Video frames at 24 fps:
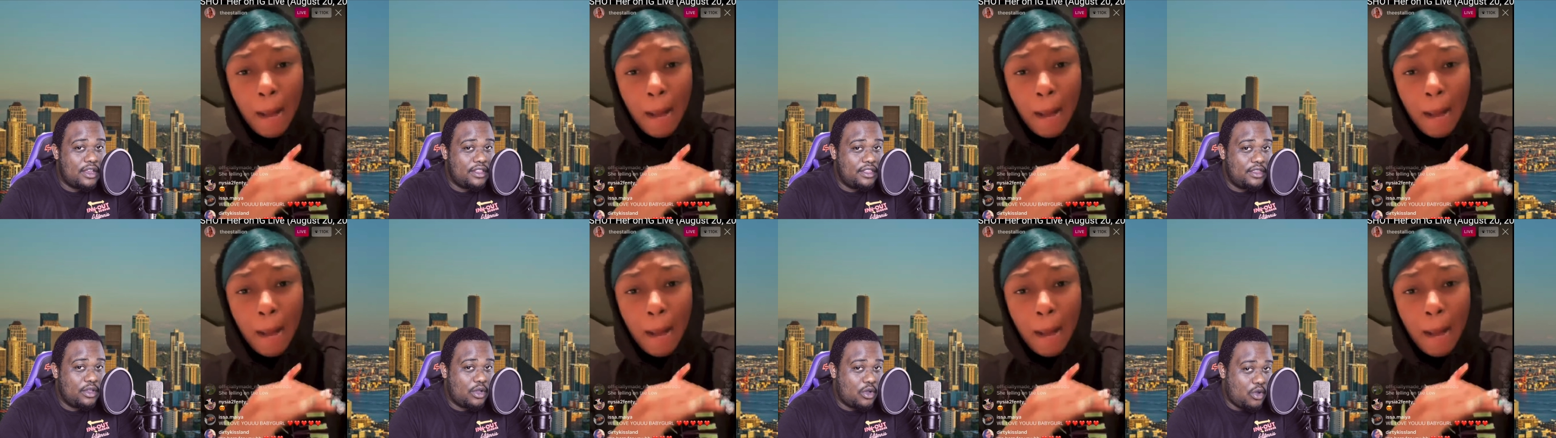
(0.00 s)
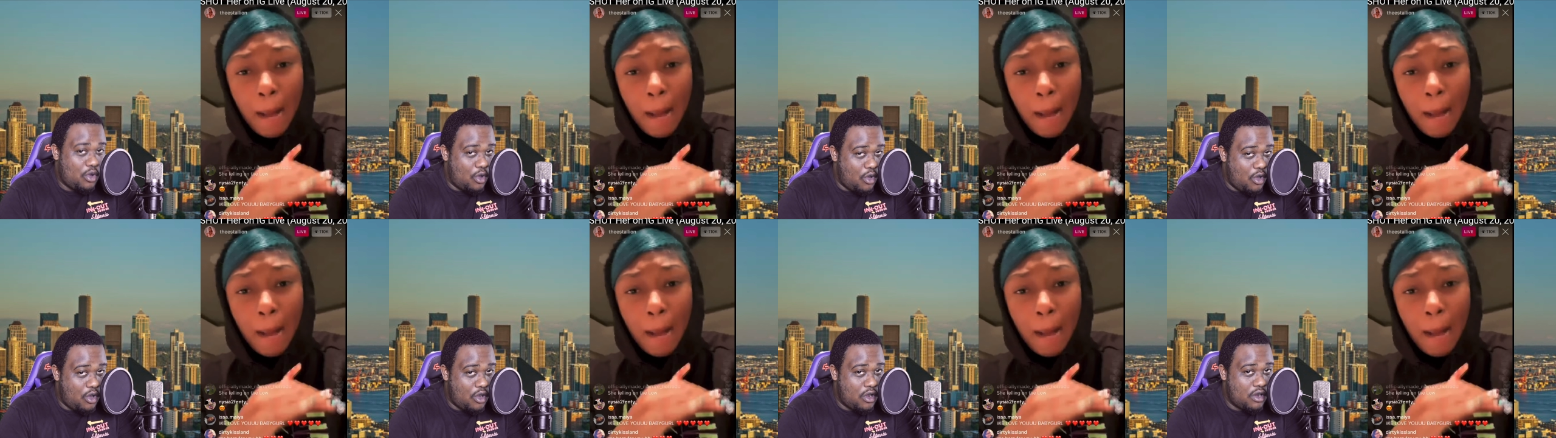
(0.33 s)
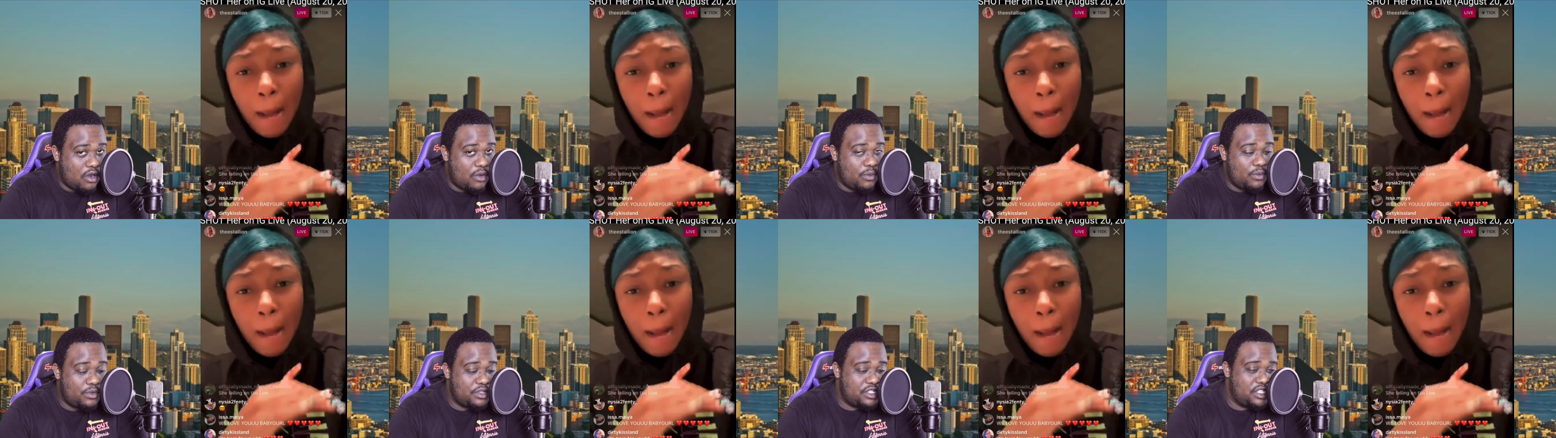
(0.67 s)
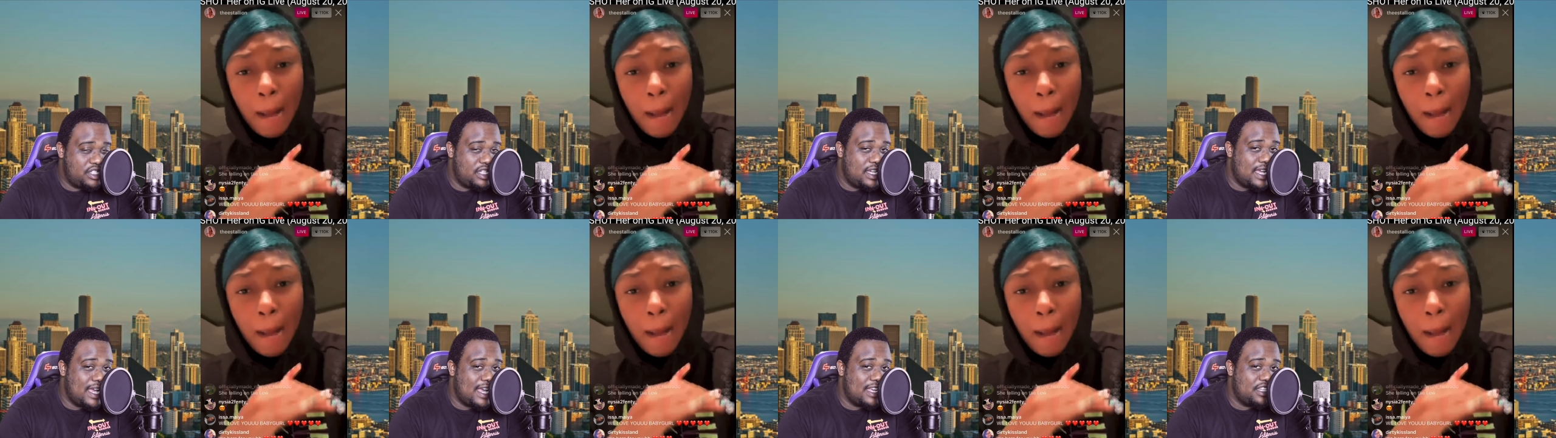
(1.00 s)
Speaker 1: the car when she
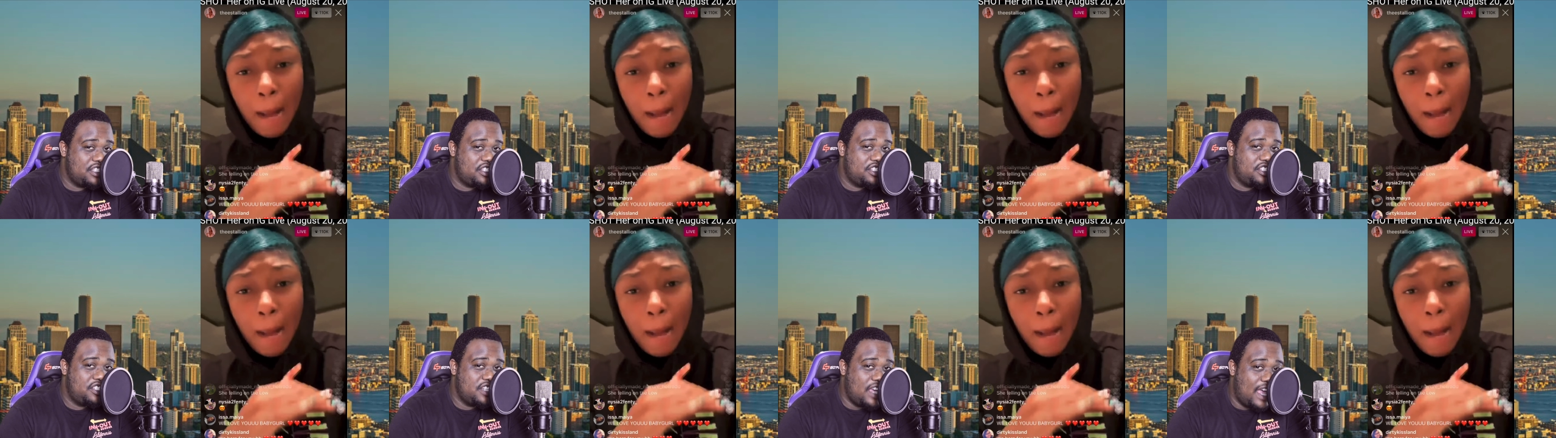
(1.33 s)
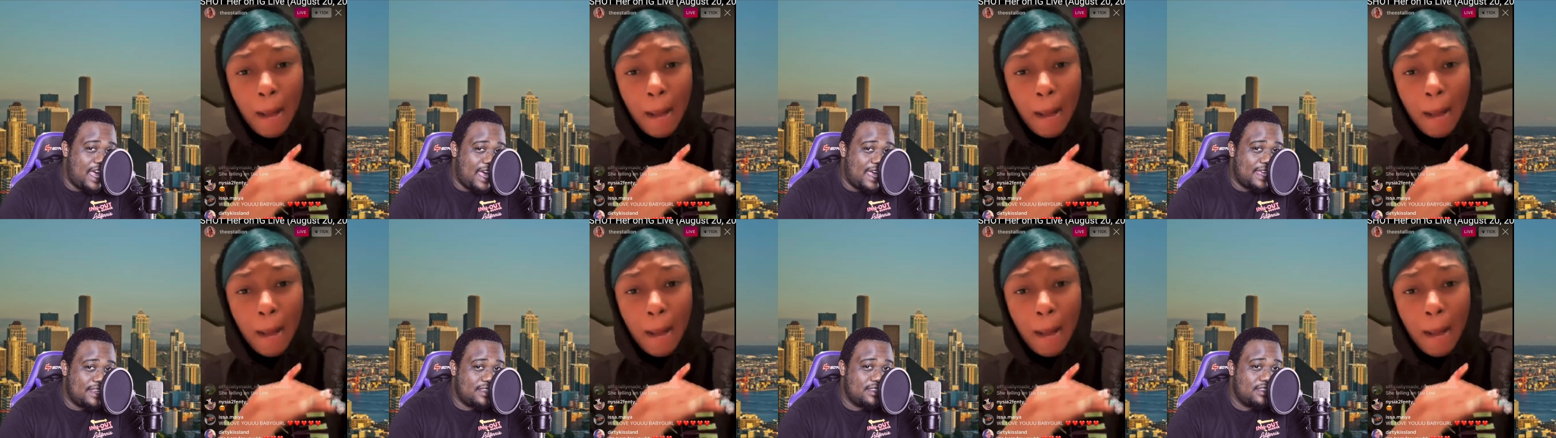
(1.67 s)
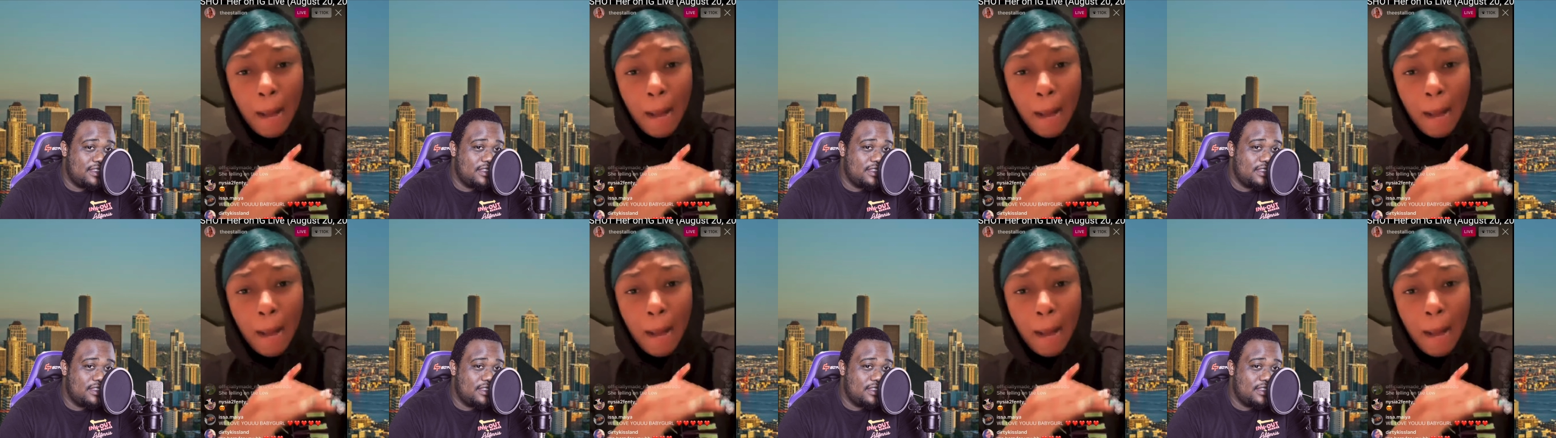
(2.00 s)
got shot.